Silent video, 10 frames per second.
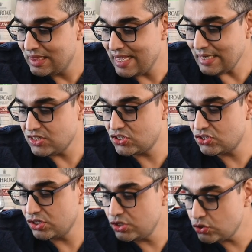Then a
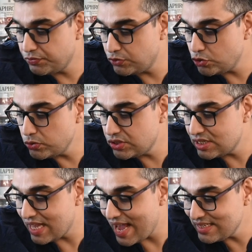surge of
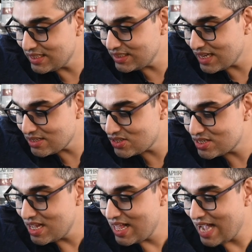toasted
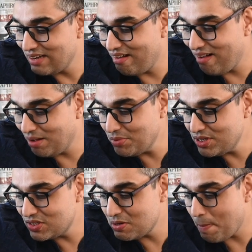hazelnuts and
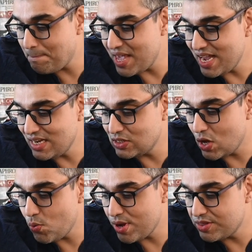almonds paired
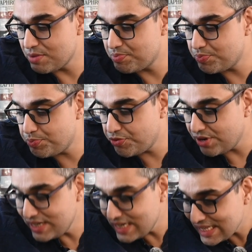with
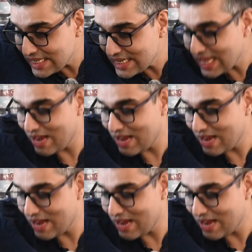praline,